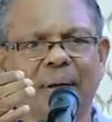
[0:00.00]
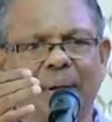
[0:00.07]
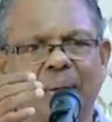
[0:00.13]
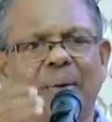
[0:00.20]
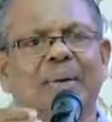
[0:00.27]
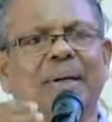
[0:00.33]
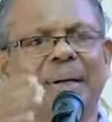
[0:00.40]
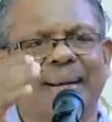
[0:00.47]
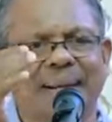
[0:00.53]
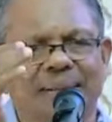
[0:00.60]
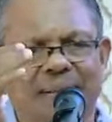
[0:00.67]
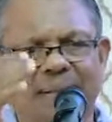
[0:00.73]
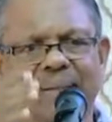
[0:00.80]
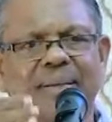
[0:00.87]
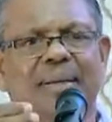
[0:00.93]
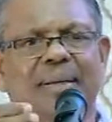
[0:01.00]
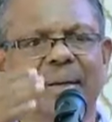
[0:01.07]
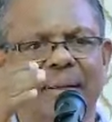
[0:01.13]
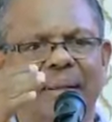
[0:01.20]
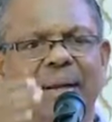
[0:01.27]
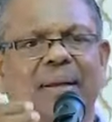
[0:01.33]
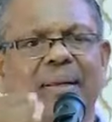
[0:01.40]
not
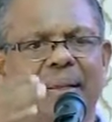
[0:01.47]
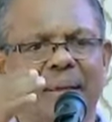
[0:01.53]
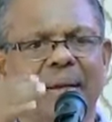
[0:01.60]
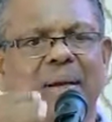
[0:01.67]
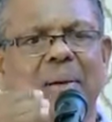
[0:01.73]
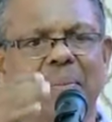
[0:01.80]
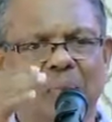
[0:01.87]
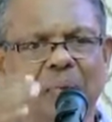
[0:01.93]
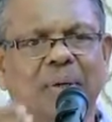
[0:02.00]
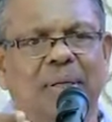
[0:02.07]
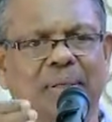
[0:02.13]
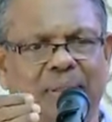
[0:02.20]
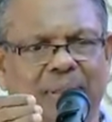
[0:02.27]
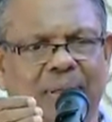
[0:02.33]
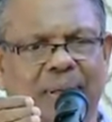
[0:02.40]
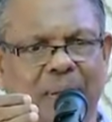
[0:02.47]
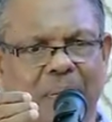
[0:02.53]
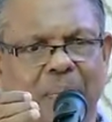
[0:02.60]
necessarily that they are Buddhist.